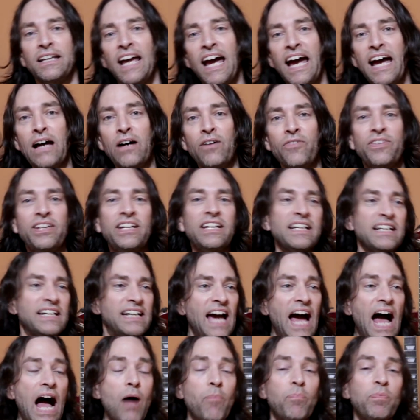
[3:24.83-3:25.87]
Now, the
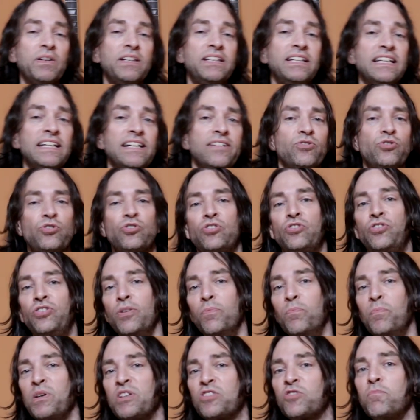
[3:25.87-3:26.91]
incompetence,
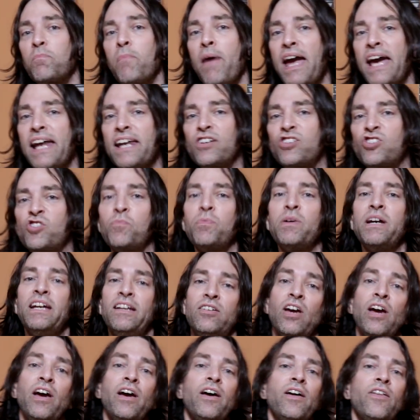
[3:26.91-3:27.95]
the mismanagement,